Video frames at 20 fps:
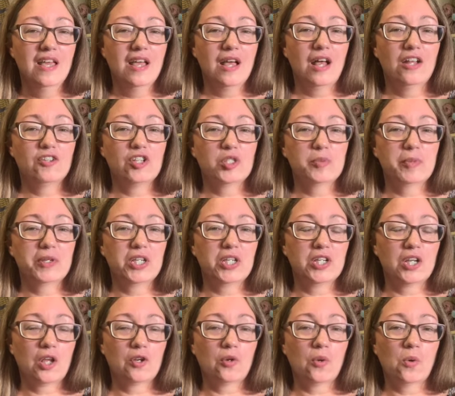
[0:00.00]
I'll just put it
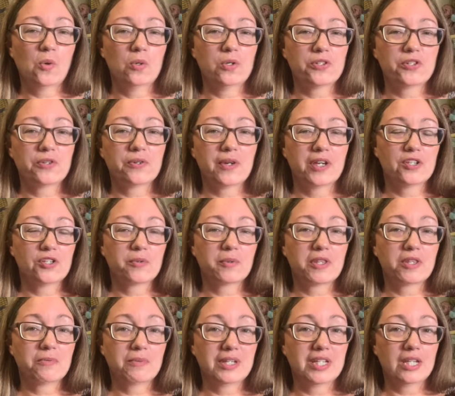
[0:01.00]
on a holder and do a
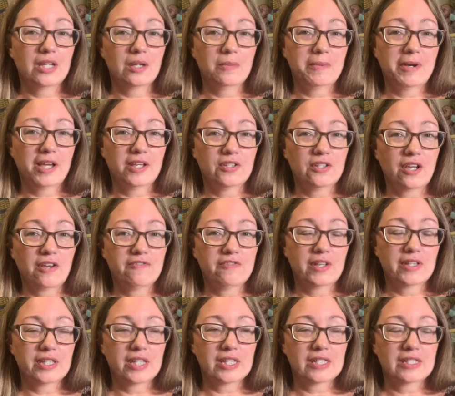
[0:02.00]
3 needle bind off
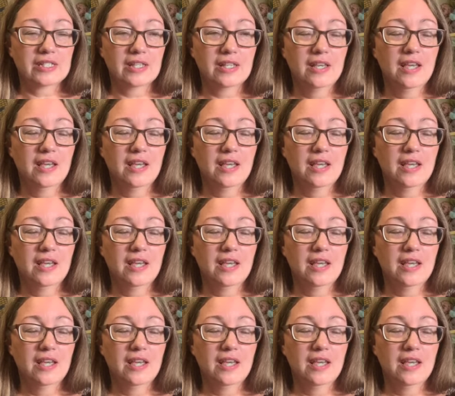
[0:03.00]
on this.